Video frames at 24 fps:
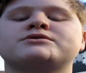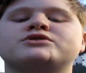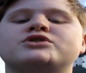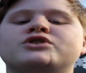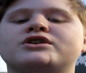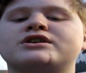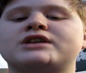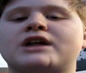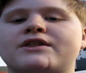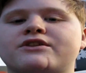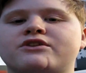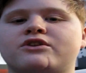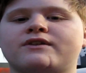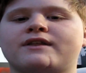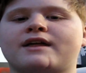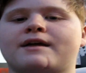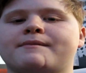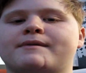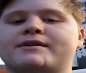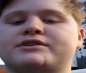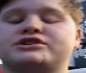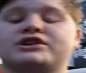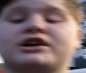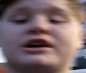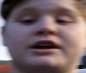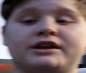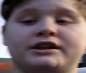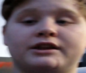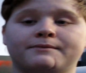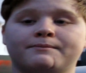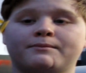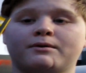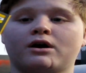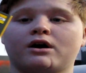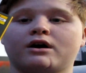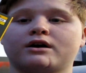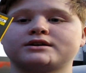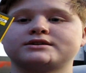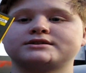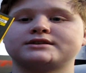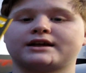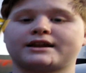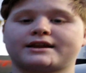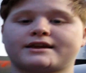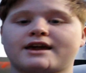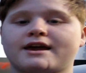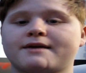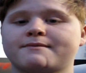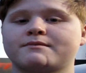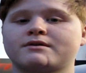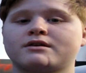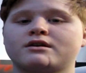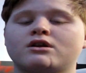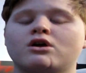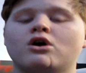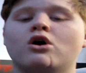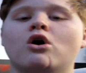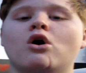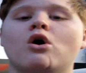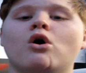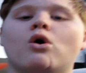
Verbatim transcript: so you can either do that by checking the box that came in,